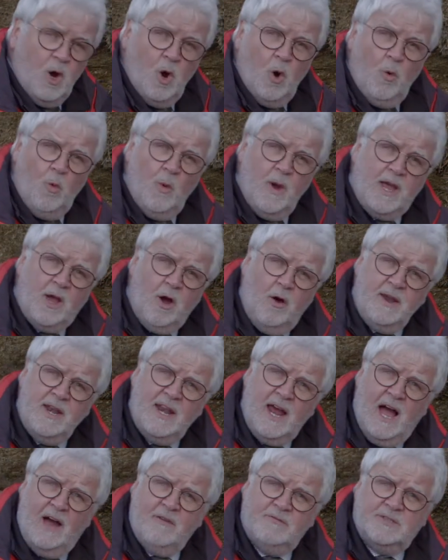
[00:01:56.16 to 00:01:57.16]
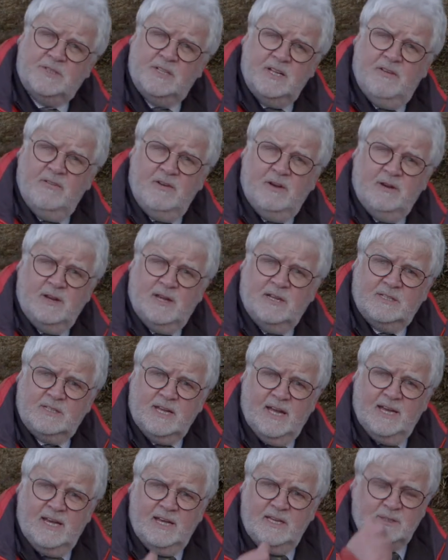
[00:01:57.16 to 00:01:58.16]
We're going to have slurry on our
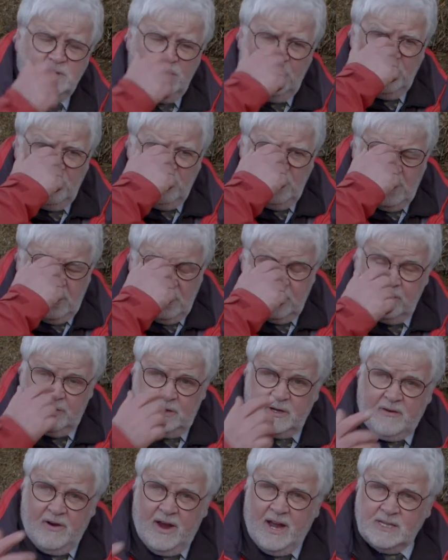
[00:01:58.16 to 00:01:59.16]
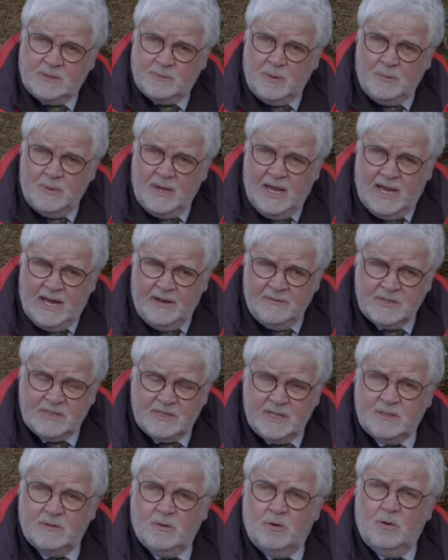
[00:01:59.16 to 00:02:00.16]
silage, or the grass when we harvest
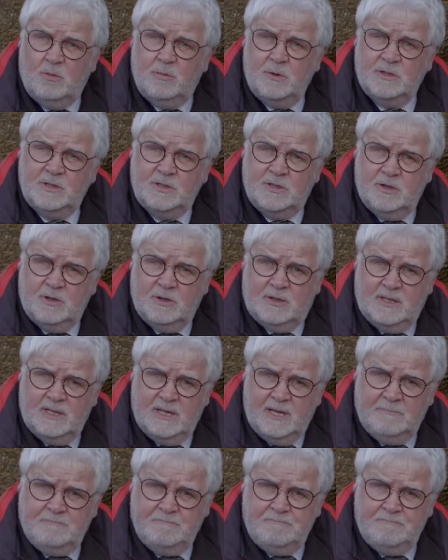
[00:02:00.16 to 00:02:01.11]
it, almost certainly.